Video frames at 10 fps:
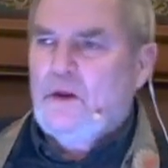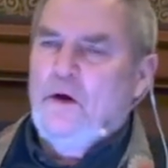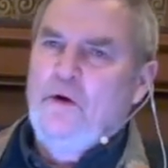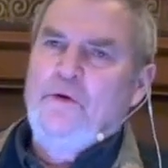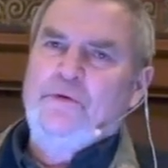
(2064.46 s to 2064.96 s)

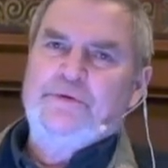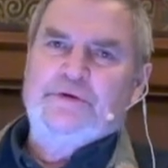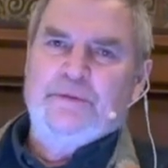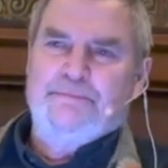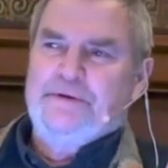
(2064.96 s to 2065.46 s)
Ode
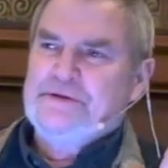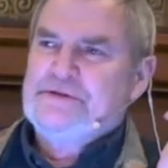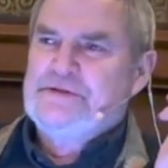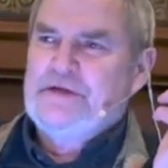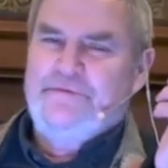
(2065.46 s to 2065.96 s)
to
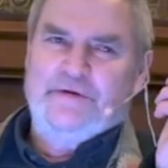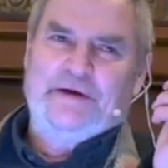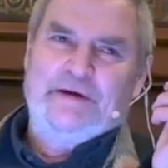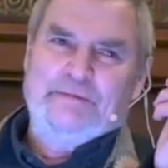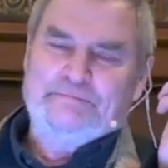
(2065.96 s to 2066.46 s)

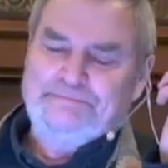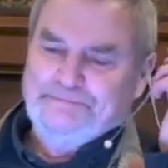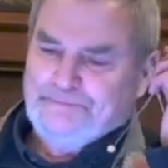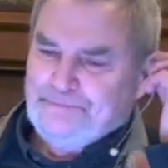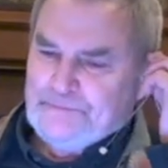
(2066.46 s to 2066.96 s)
Persephone.
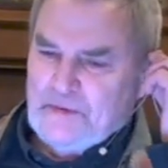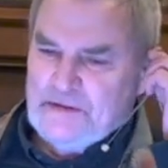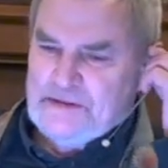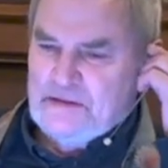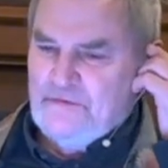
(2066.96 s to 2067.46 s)

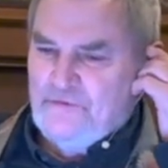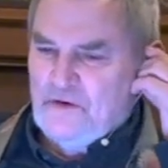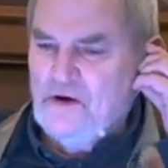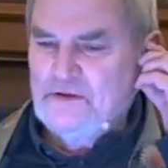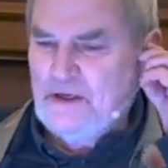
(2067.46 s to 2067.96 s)
For a
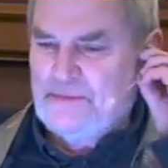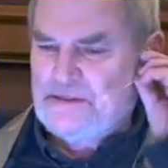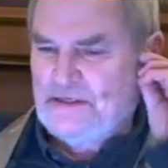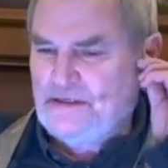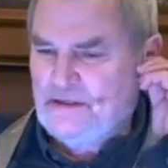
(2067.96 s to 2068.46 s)
long time as
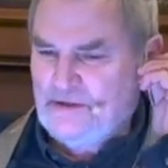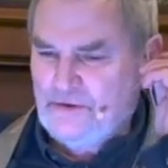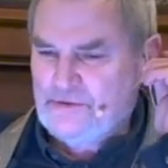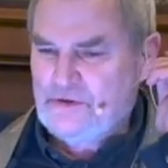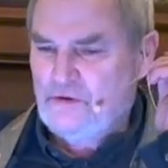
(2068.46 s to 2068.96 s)
a kid I thought
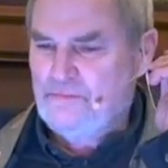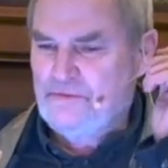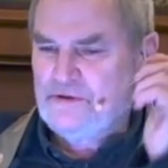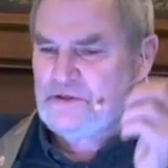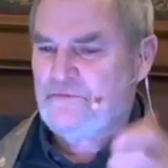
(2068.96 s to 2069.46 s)
it was called
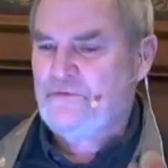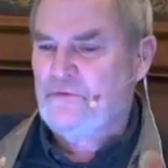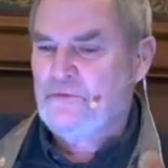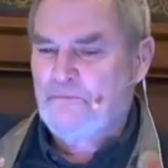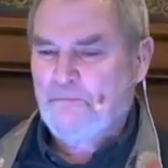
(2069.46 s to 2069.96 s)

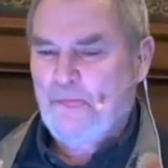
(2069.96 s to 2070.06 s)
Persephone.